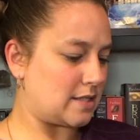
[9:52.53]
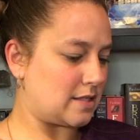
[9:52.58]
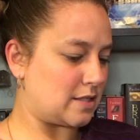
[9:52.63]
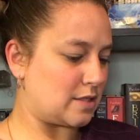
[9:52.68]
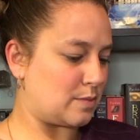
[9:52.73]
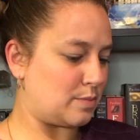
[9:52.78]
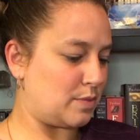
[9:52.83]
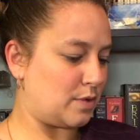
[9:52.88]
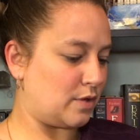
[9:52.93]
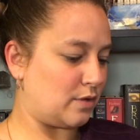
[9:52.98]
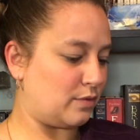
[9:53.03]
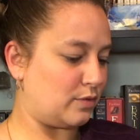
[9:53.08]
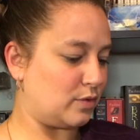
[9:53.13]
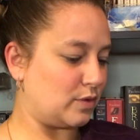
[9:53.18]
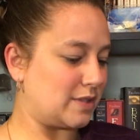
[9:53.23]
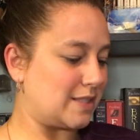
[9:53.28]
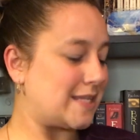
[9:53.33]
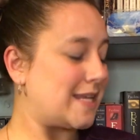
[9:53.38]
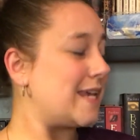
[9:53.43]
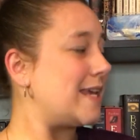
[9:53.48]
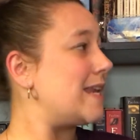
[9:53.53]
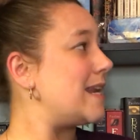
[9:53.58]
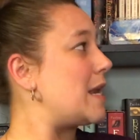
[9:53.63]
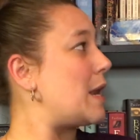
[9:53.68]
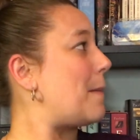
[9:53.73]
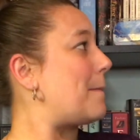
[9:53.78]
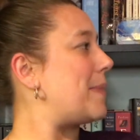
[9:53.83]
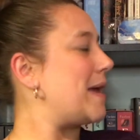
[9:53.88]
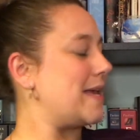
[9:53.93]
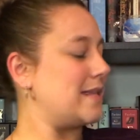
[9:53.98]
This beautiful tin
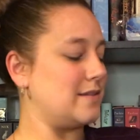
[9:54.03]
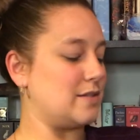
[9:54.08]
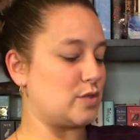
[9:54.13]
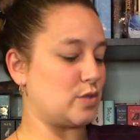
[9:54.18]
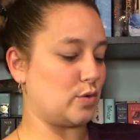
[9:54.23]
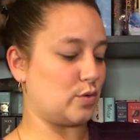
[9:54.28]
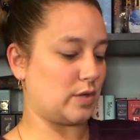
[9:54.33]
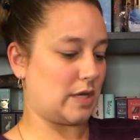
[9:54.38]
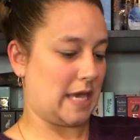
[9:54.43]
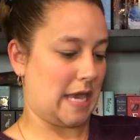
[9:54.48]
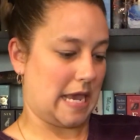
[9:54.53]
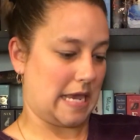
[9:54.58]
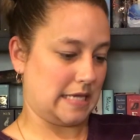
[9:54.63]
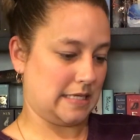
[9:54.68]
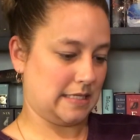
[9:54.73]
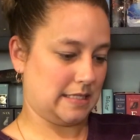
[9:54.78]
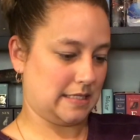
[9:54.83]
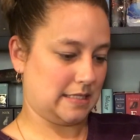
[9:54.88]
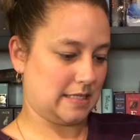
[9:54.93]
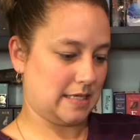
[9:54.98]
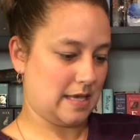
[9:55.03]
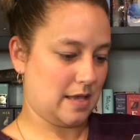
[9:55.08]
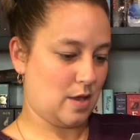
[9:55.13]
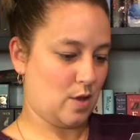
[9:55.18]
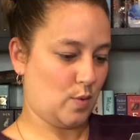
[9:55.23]
pencil case